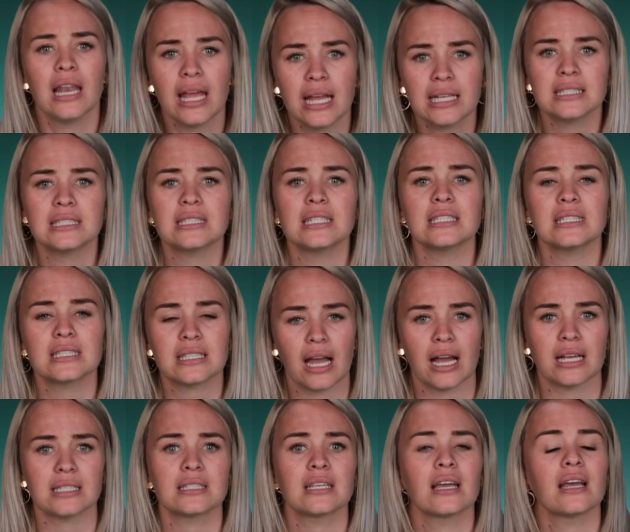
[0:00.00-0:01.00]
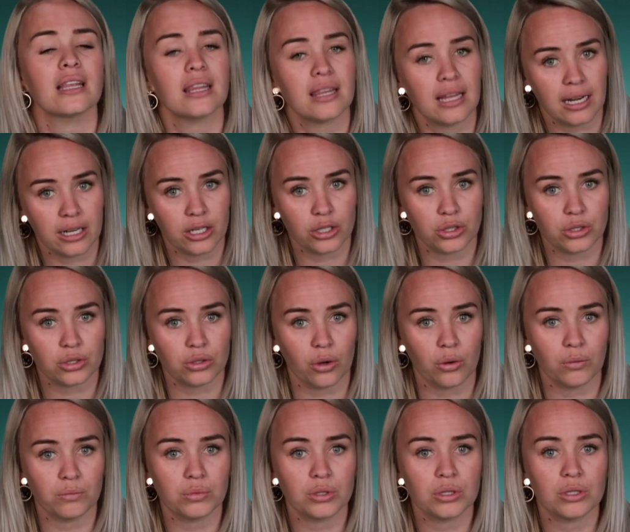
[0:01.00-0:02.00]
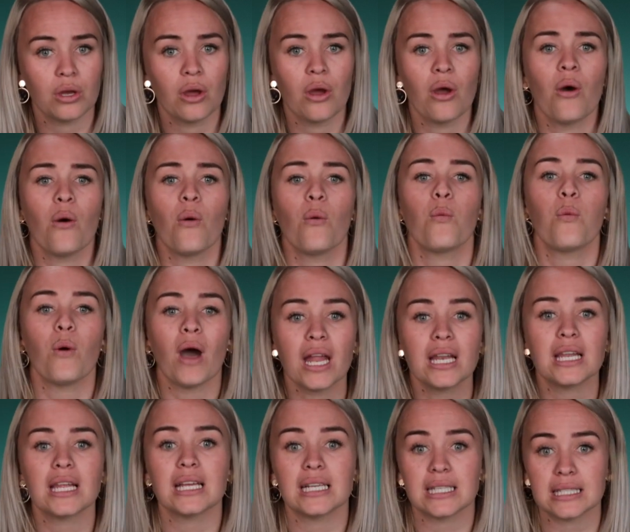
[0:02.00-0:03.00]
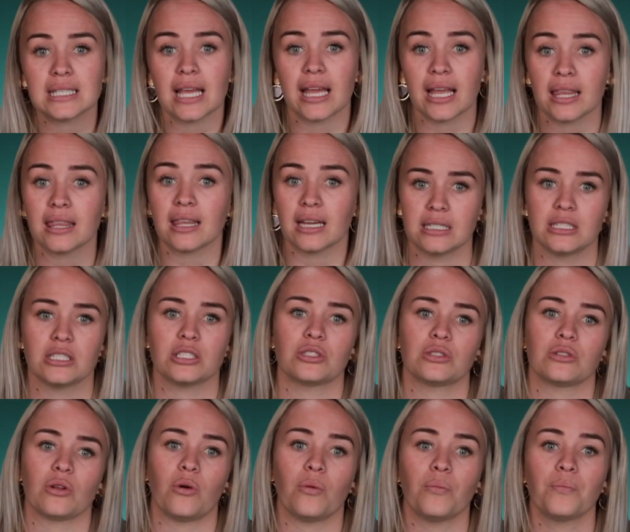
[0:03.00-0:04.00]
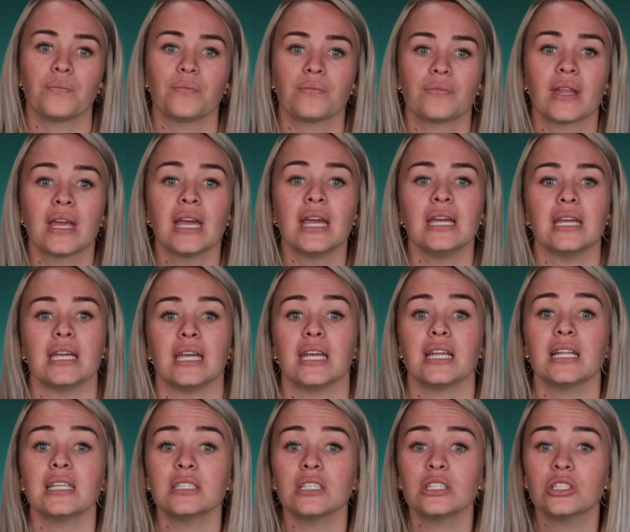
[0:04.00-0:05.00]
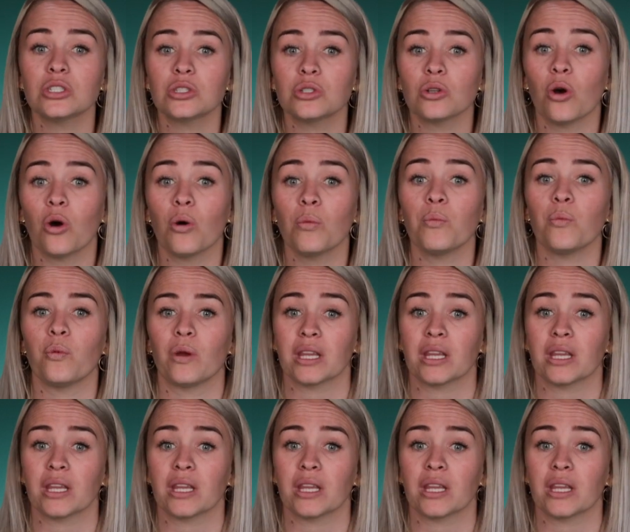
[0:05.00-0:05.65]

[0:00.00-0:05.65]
Let's discuss thunderstorms. What is a thunderstorm? It is a storm